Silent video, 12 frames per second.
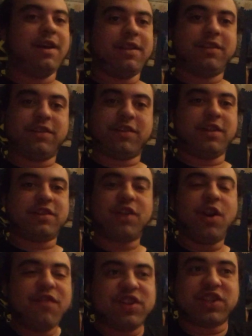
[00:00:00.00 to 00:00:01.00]
The the
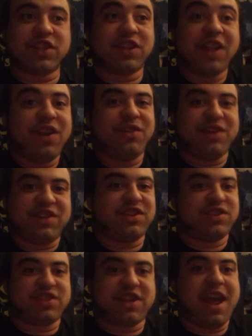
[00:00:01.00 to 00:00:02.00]
service literally
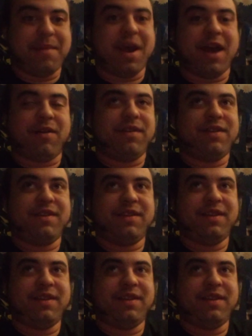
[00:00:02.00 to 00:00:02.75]
just came out,